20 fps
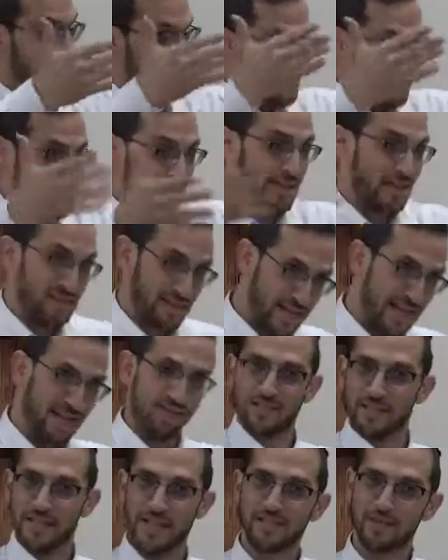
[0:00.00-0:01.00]
stand near the
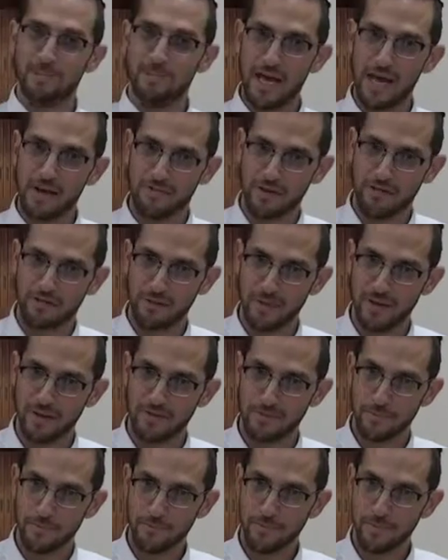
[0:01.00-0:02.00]
candle to get some benefit from
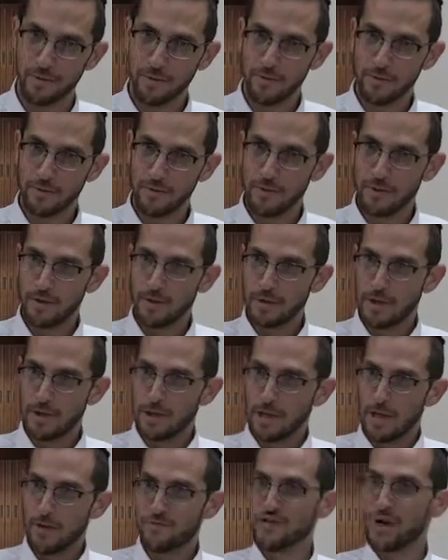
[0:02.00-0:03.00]
it.
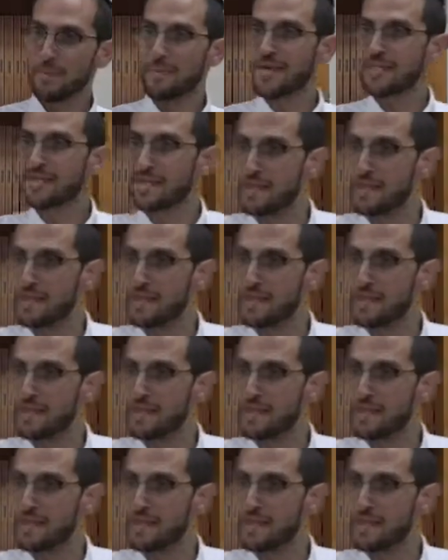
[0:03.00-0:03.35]
If somebody's